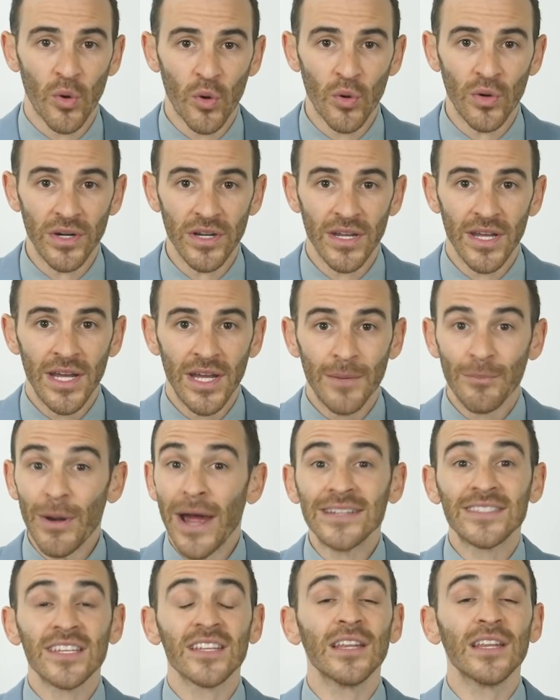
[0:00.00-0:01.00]
board,
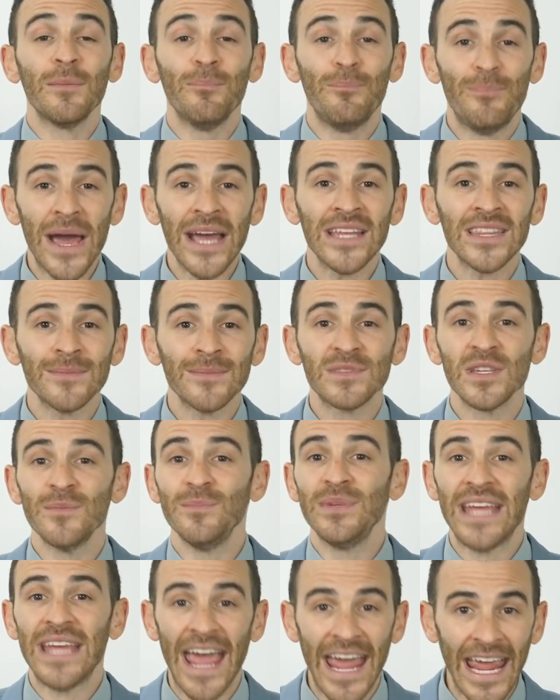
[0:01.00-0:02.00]
practically begged them to
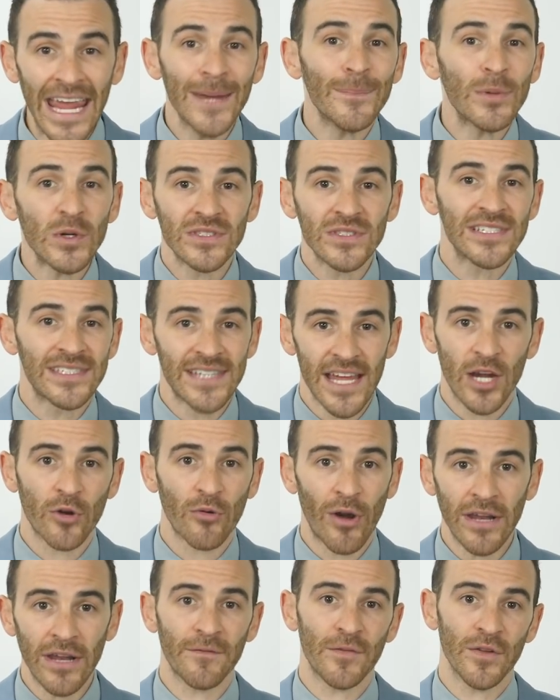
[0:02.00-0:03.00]
be able to take
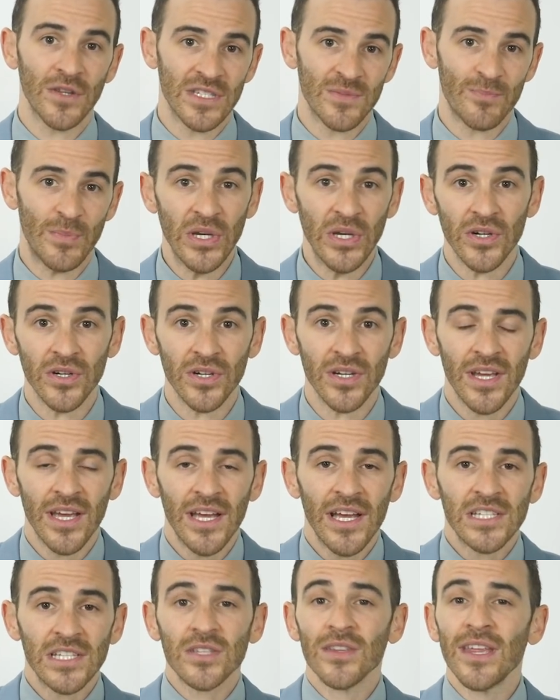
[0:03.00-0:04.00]
credit for this bill.
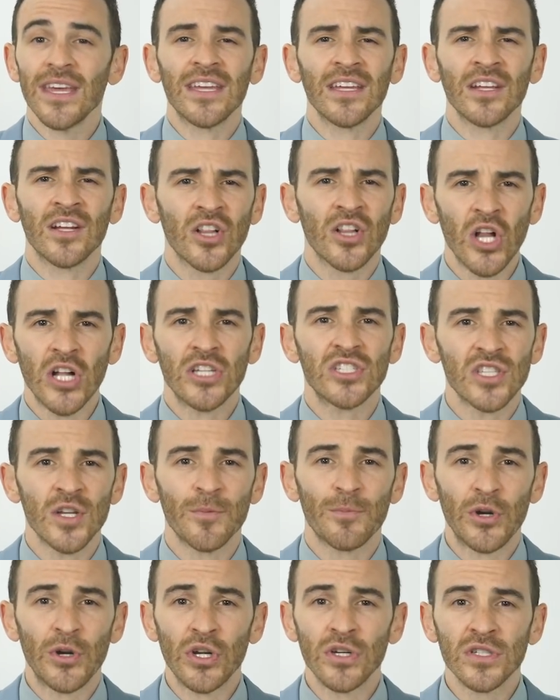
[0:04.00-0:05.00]
So they can clutch
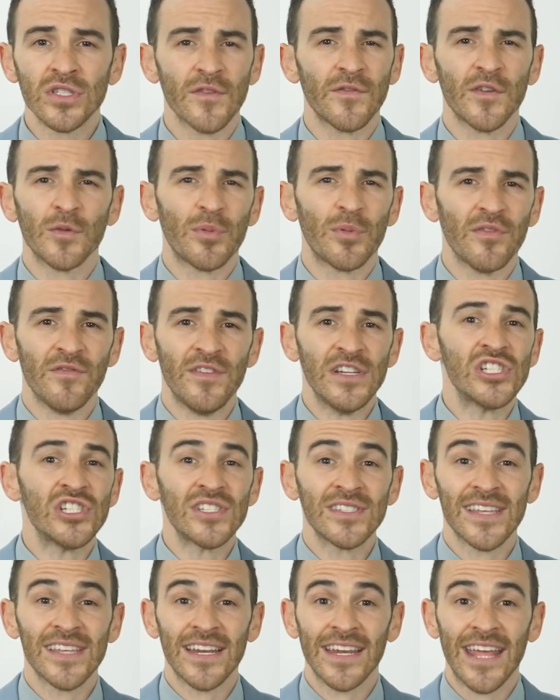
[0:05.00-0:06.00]
their pearls over
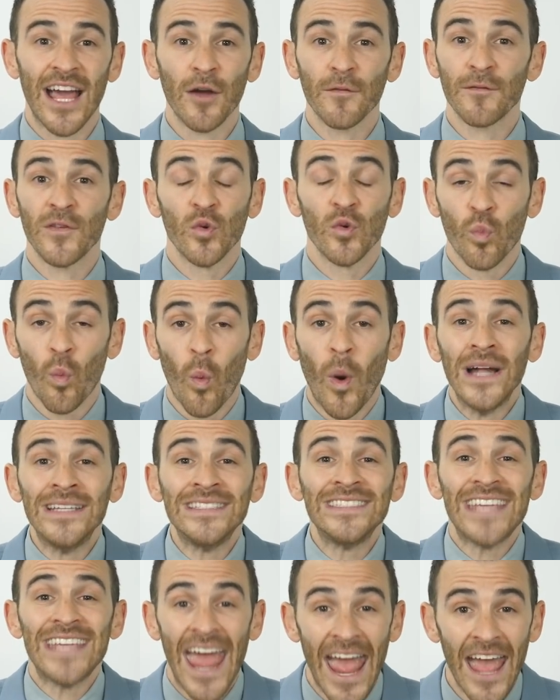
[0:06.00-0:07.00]
provisions that account for
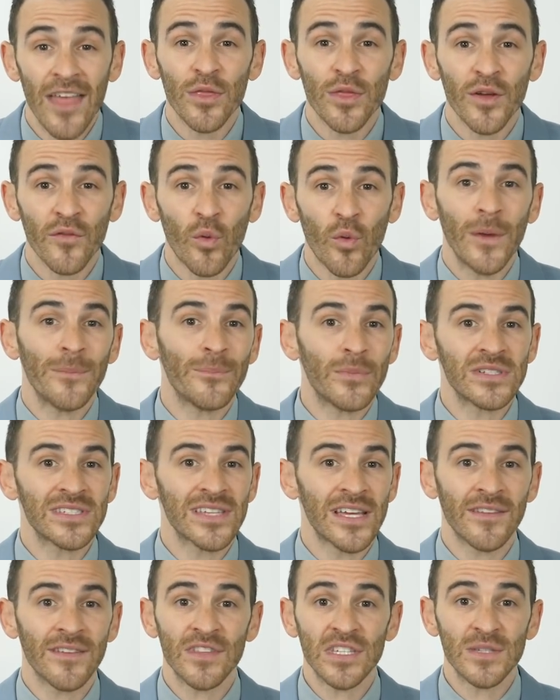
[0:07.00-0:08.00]

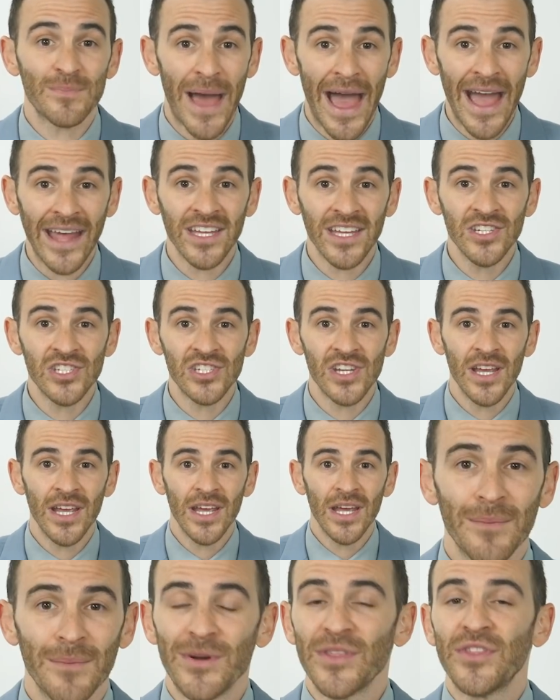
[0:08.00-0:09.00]
0.1% of this package,
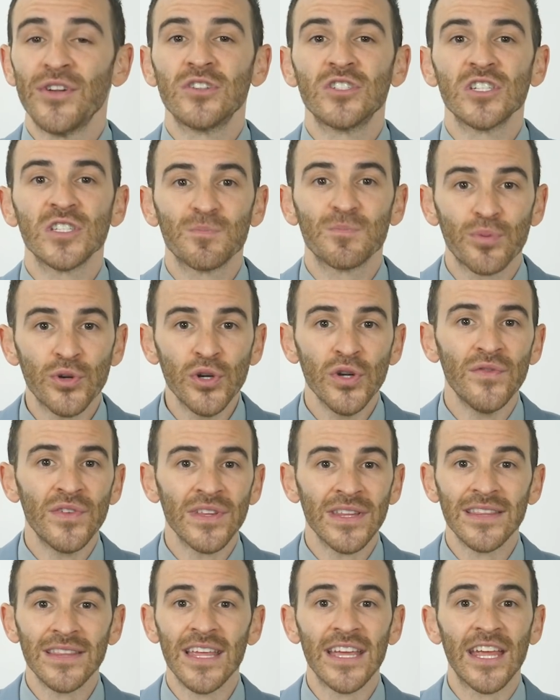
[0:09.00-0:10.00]
but they're just
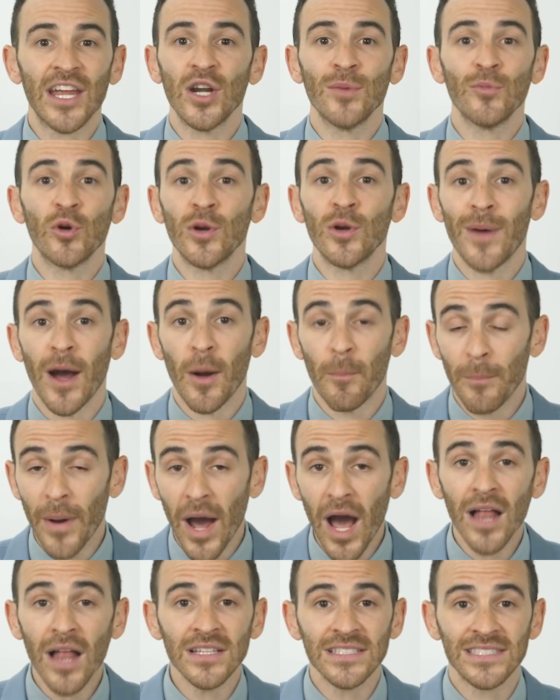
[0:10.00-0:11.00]
proving that they care more about
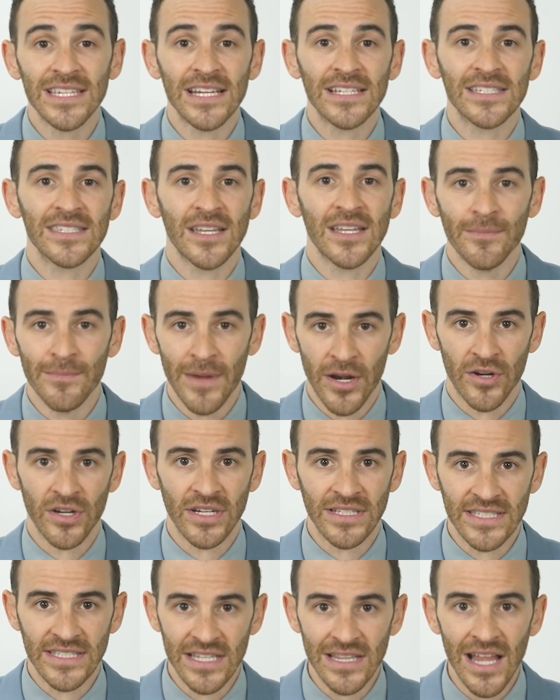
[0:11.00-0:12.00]
politics than Americans'